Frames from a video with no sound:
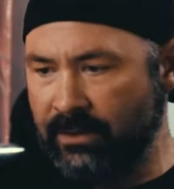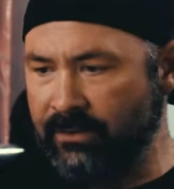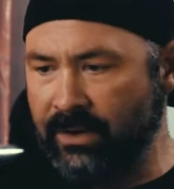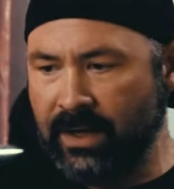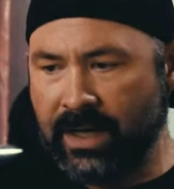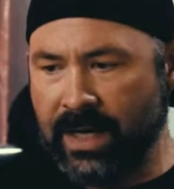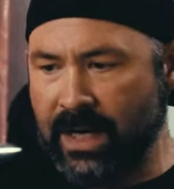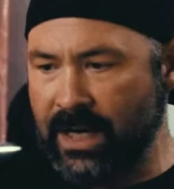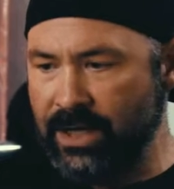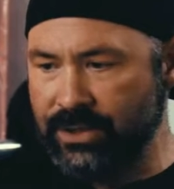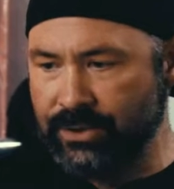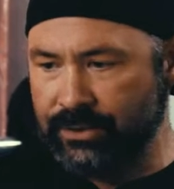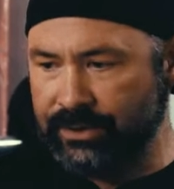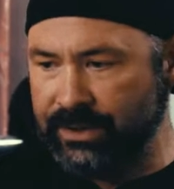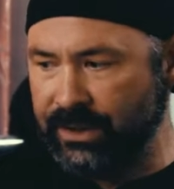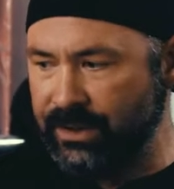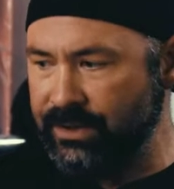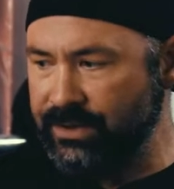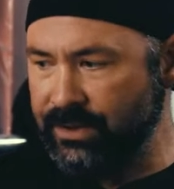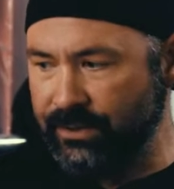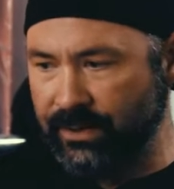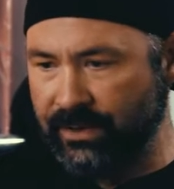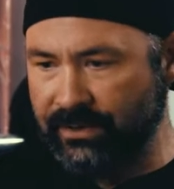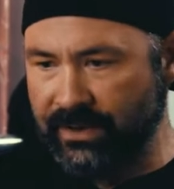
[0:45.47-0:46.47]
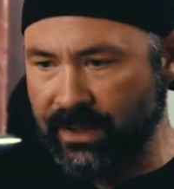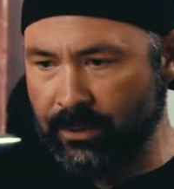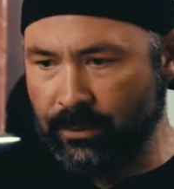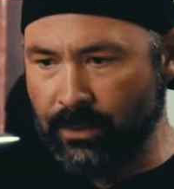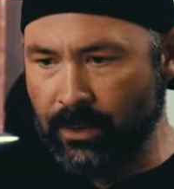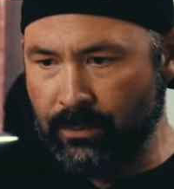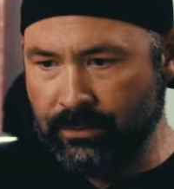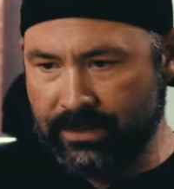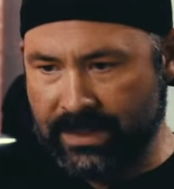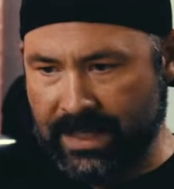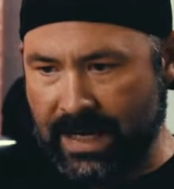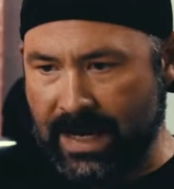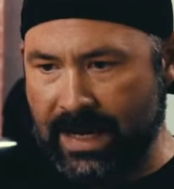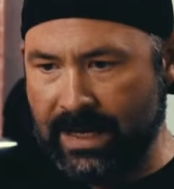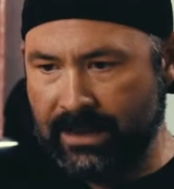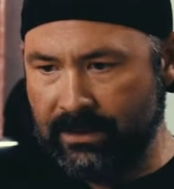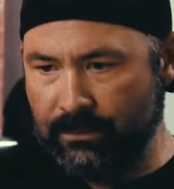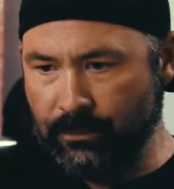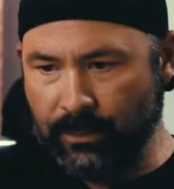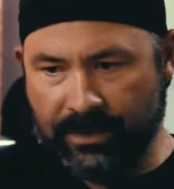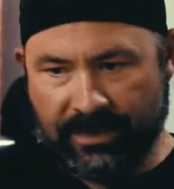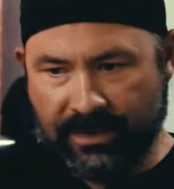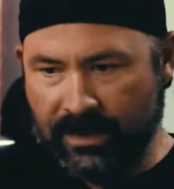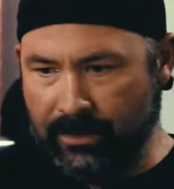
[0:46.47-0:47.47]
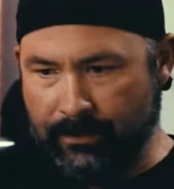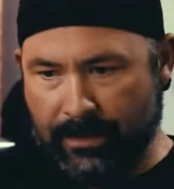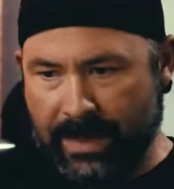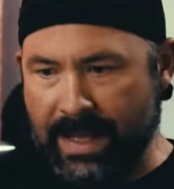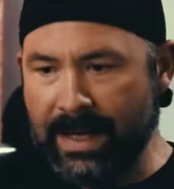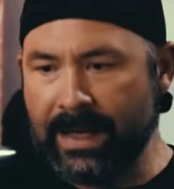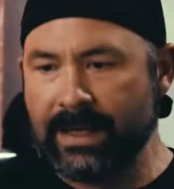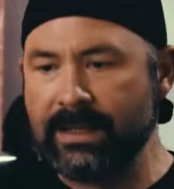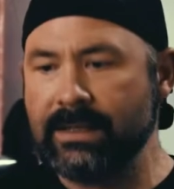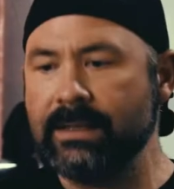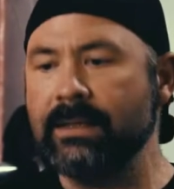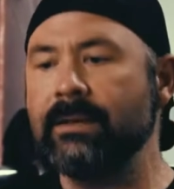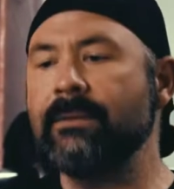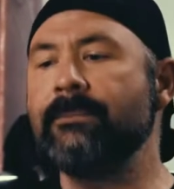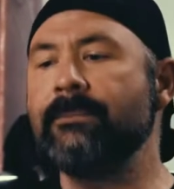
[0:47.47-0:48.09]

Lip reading: of our casualty so that they won't die within a minute,